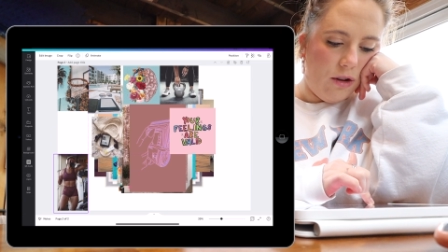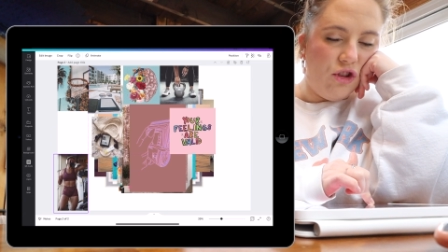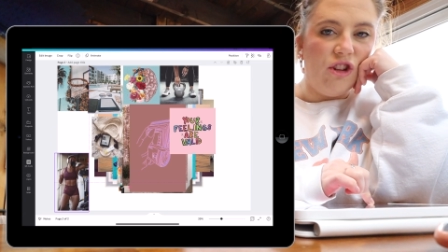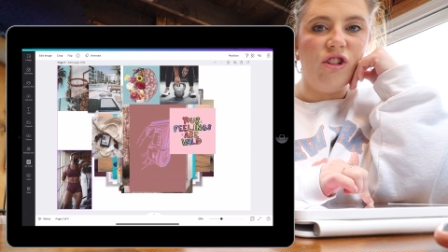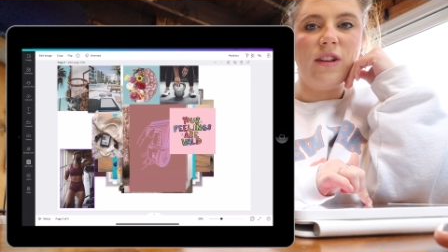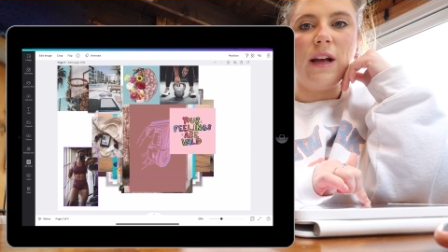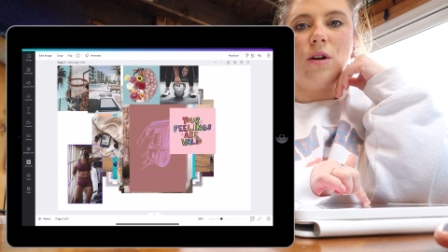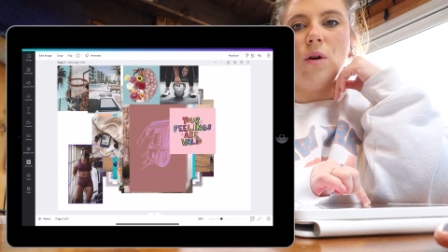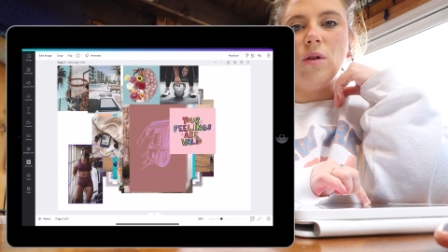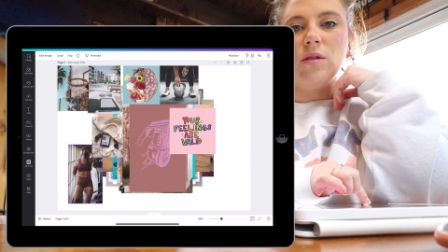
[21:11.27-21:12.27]
she's just like
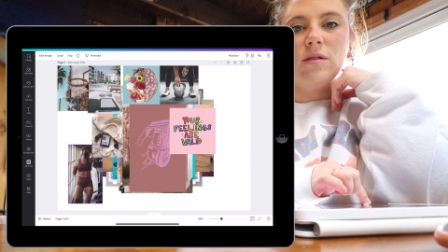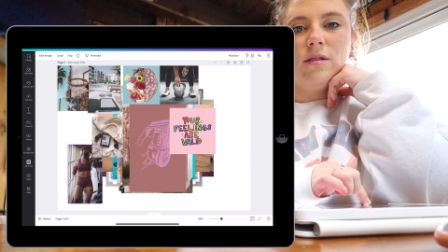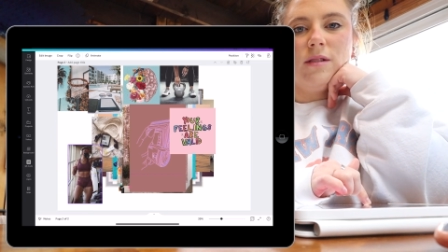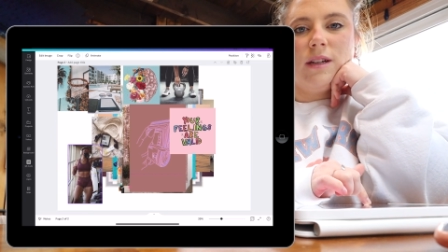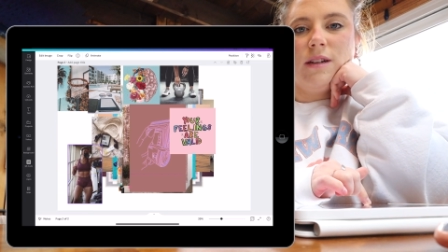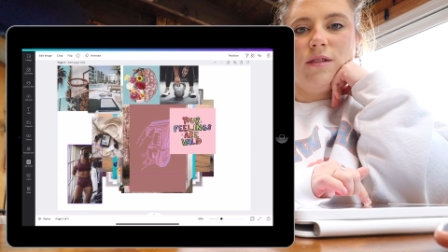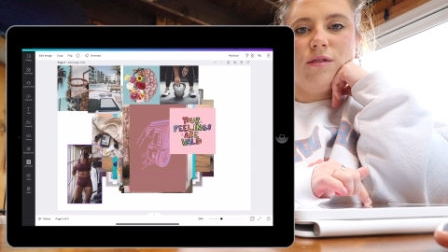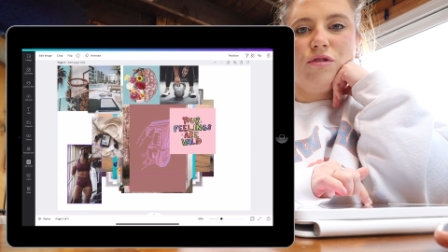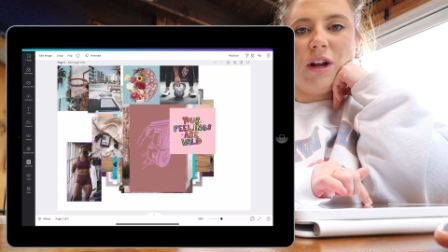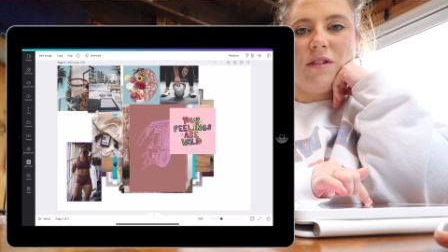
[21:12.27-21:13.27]
goals
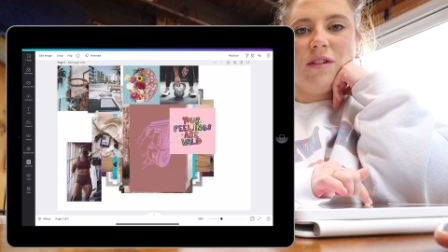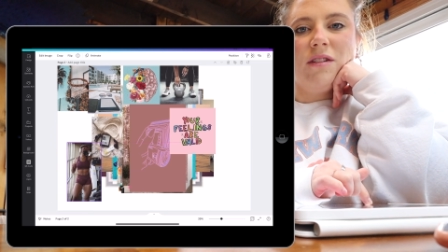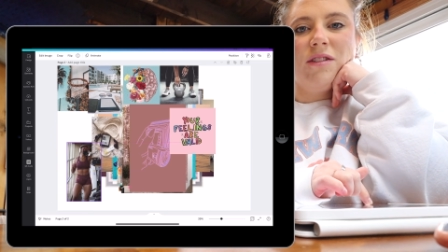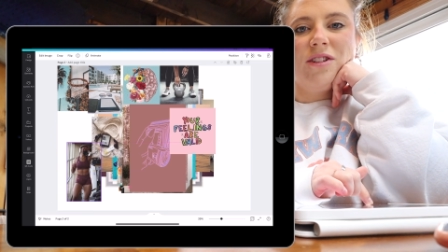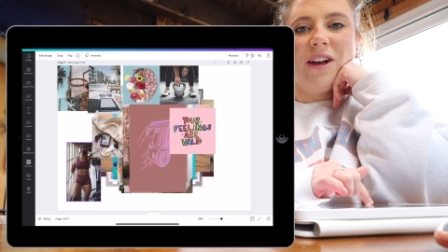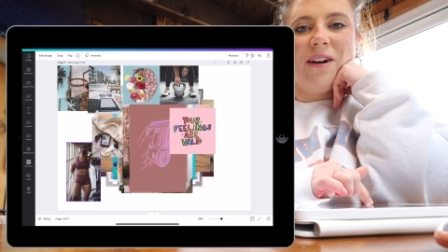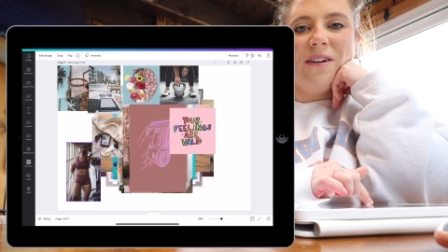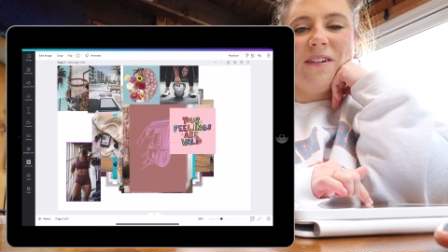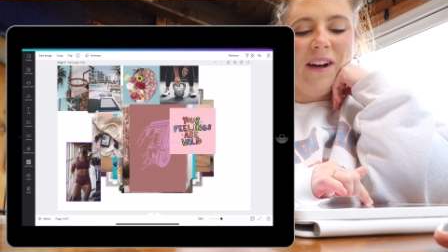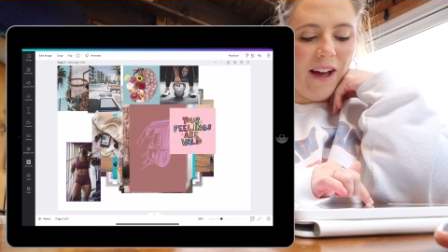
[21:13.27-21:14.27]
in general,
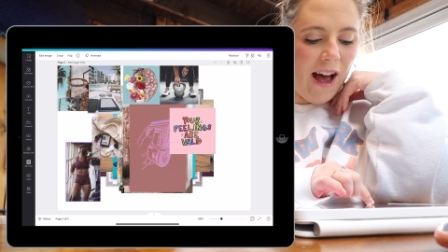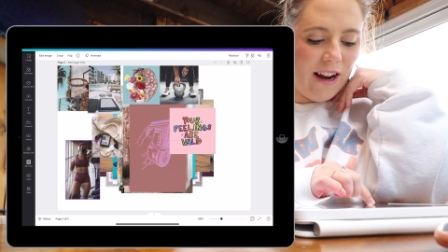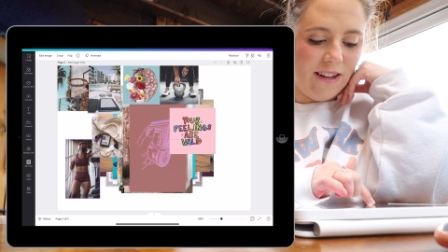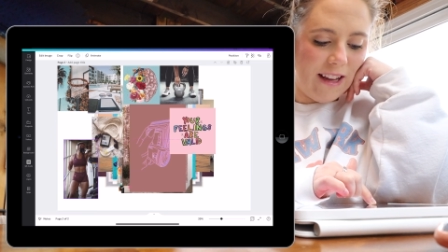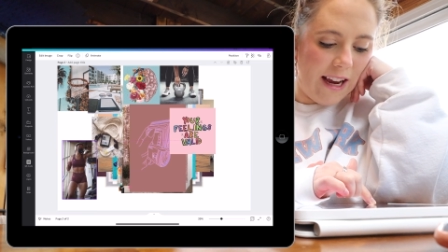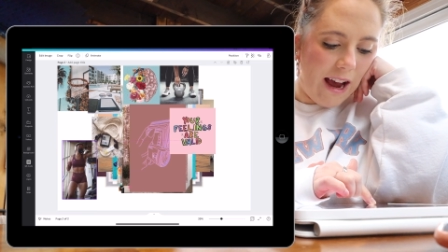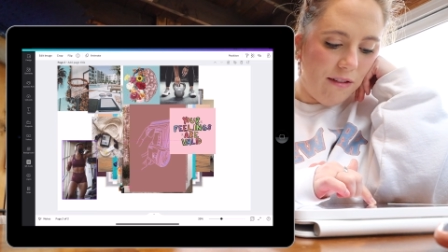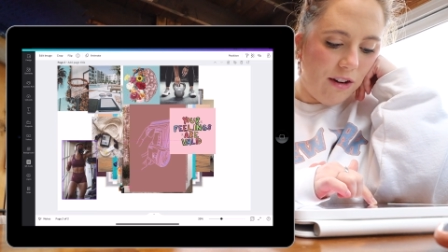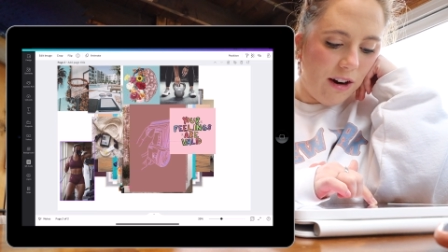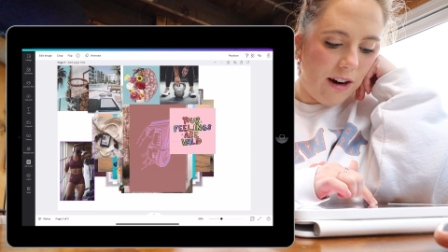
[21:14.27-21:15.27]
so I just like
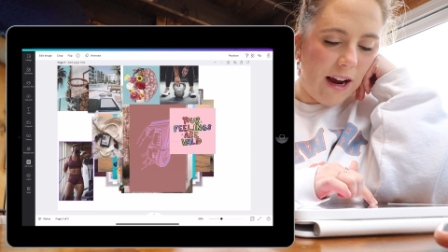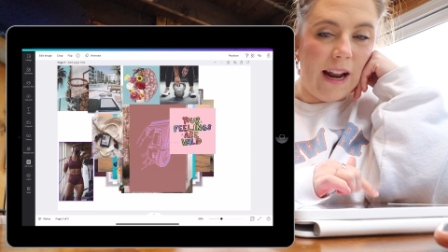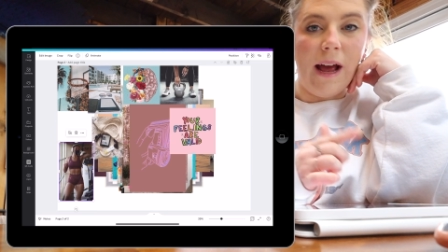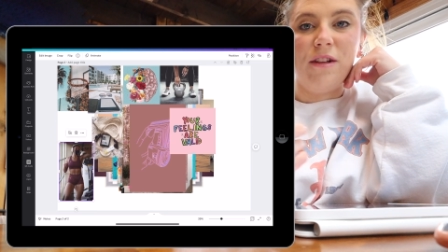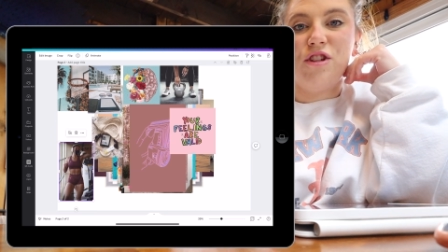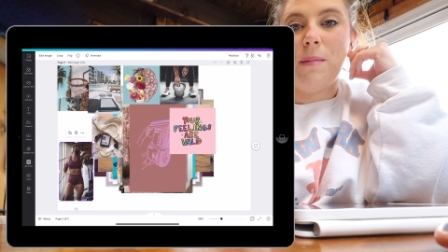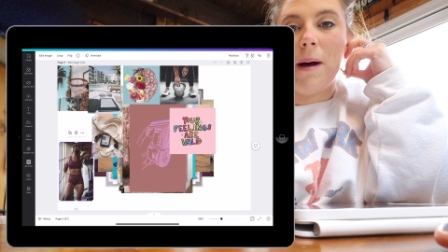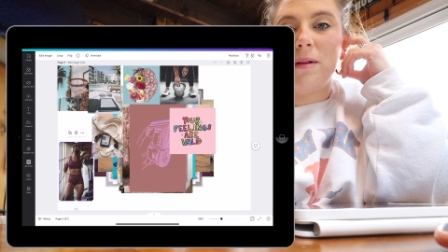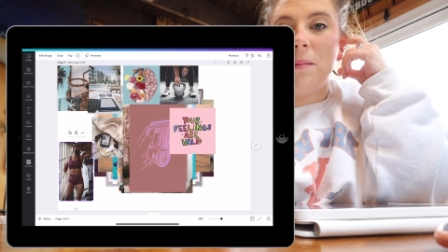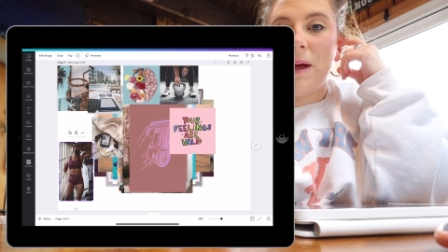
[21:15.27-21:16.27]
have her, and she
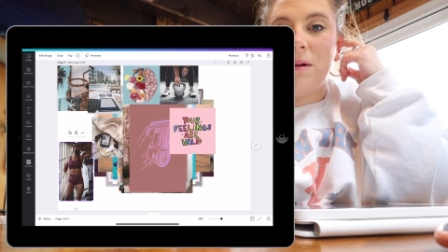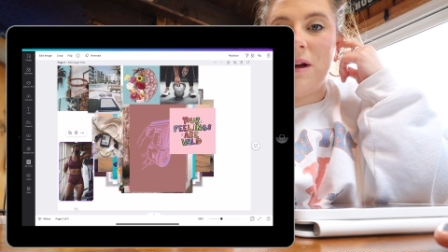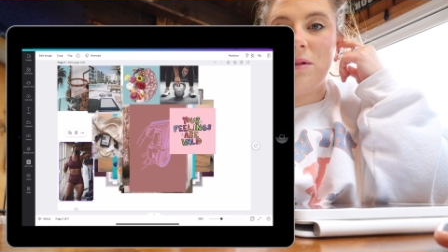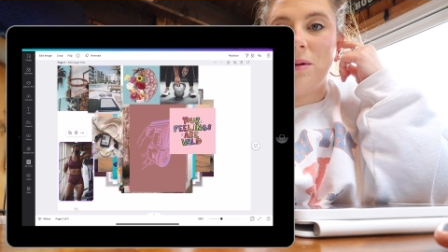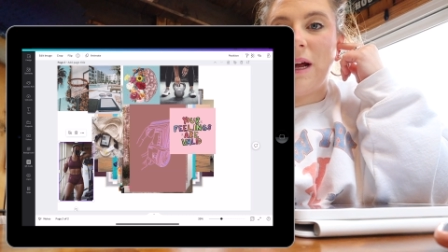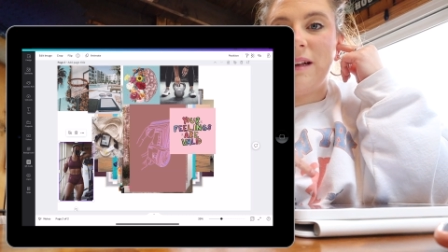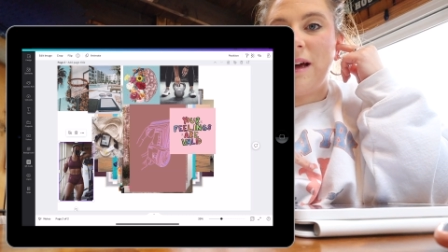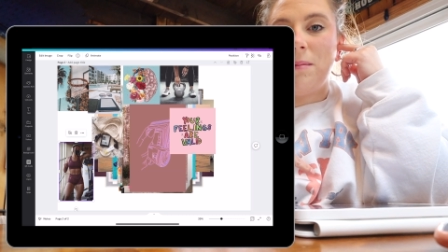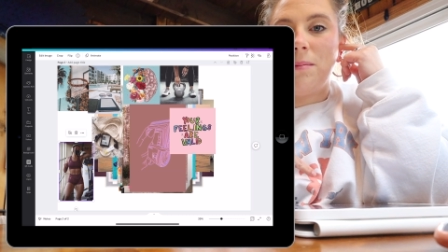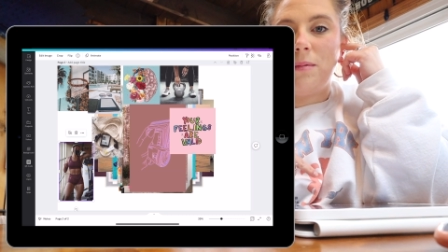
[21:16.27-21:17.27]
popped up anyways when I
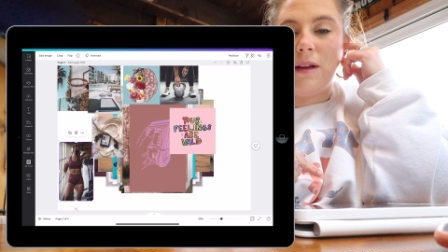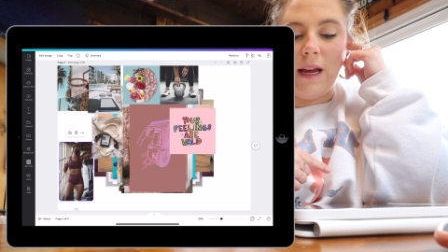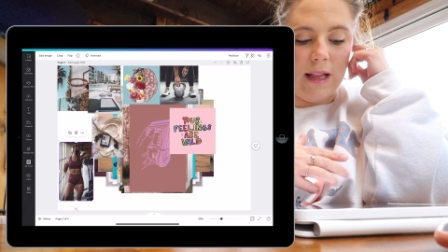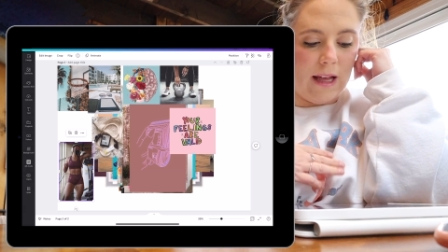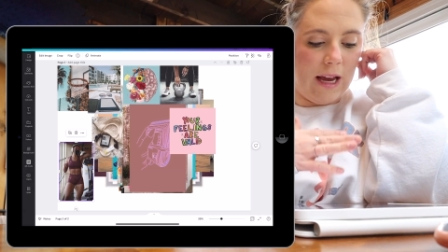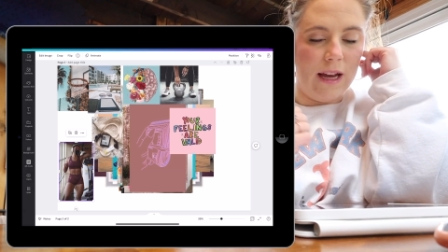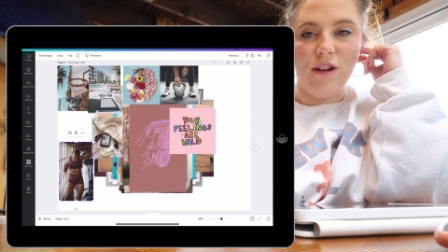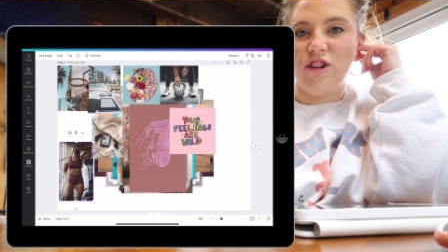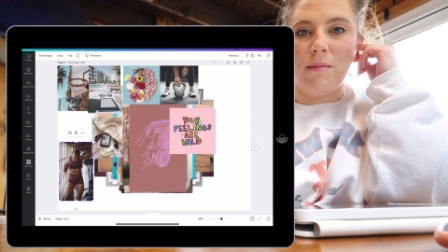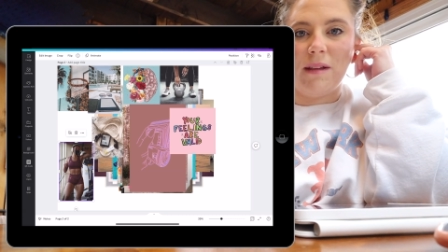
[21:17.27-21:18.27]
typed in like
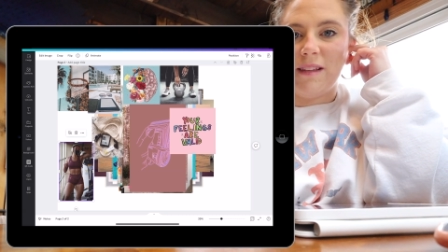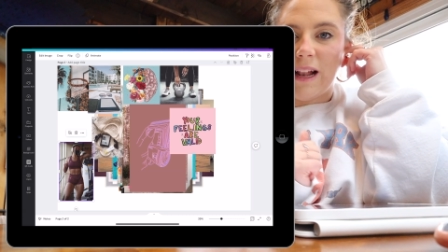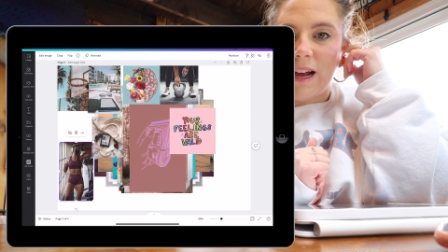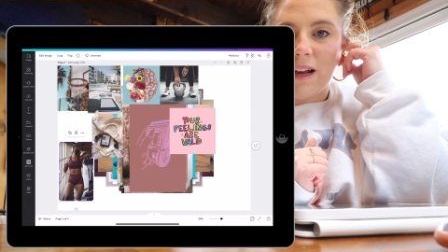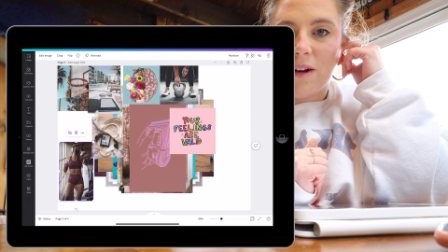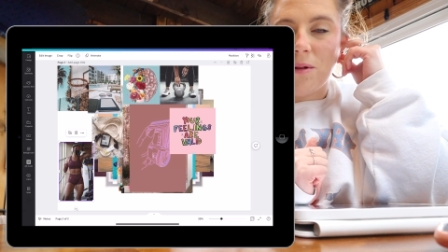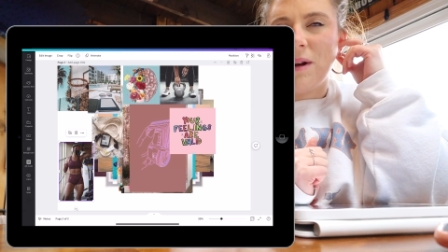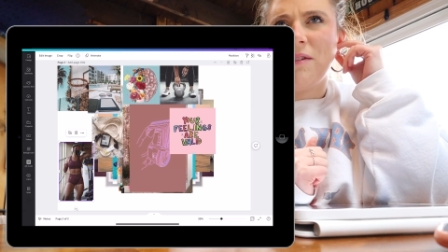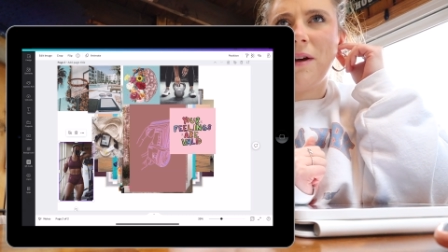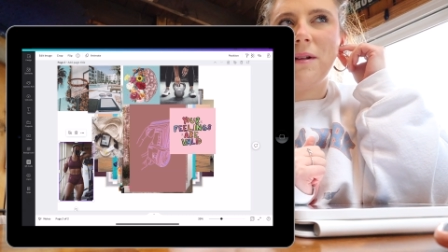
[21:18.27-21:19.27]
gym aesthetic or
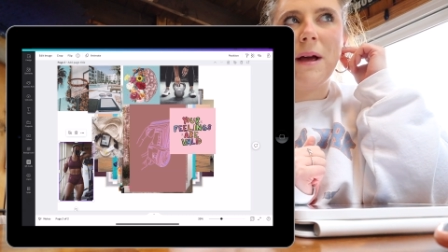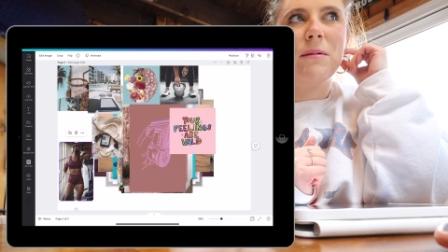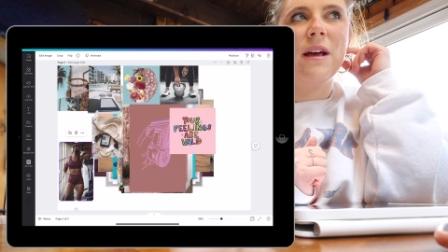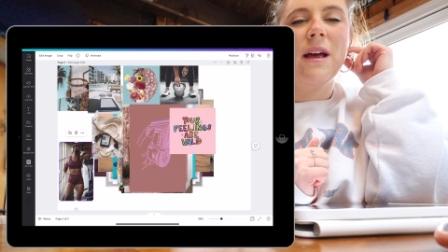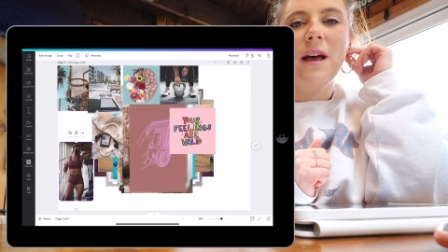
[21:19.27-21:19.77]
whatever I typed,